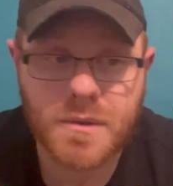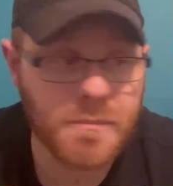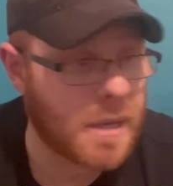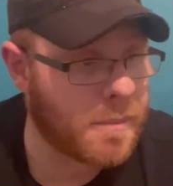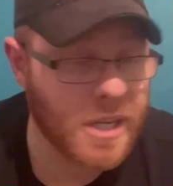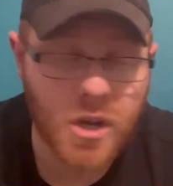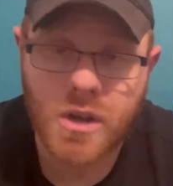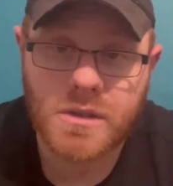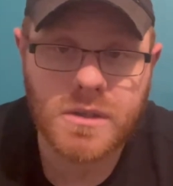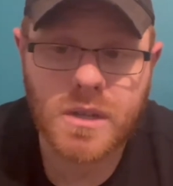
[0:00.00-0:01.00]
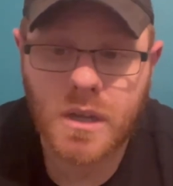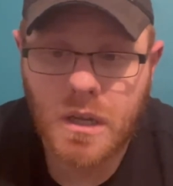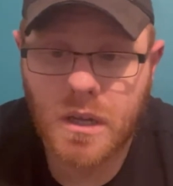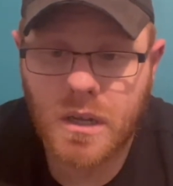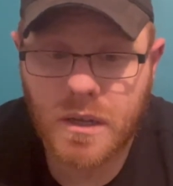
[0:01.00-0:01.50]
maybe years
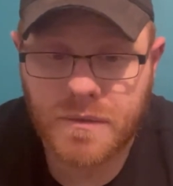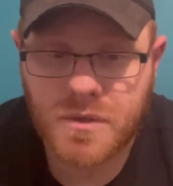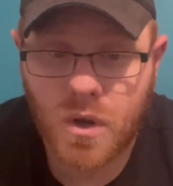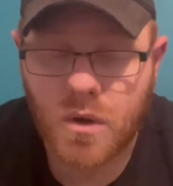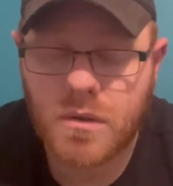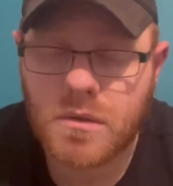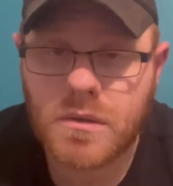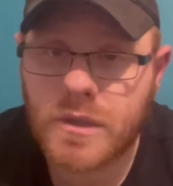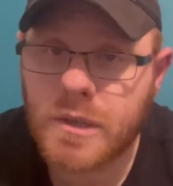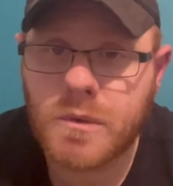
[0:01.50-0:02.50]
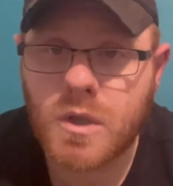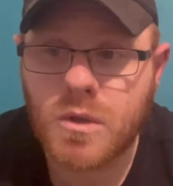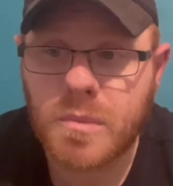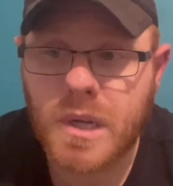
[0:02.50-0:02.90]
of starting YouTube.